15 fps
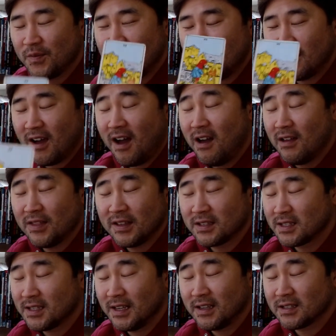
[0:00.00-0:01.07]
He got the
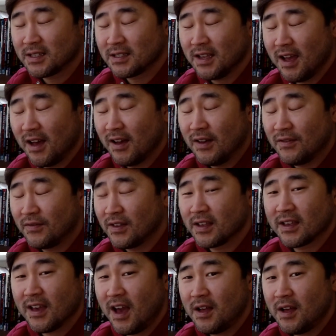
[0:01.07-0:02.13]
Six of
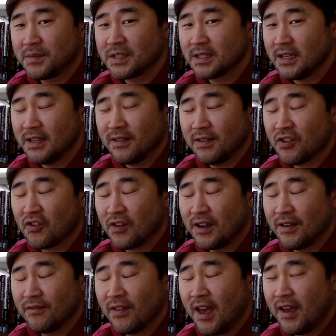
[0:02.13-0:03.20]
Cups in the Tree
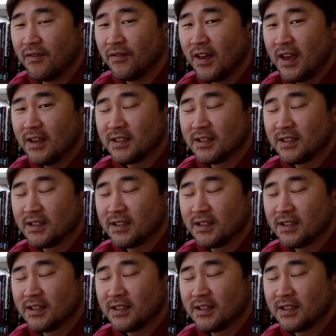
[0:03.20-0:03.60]
of Life.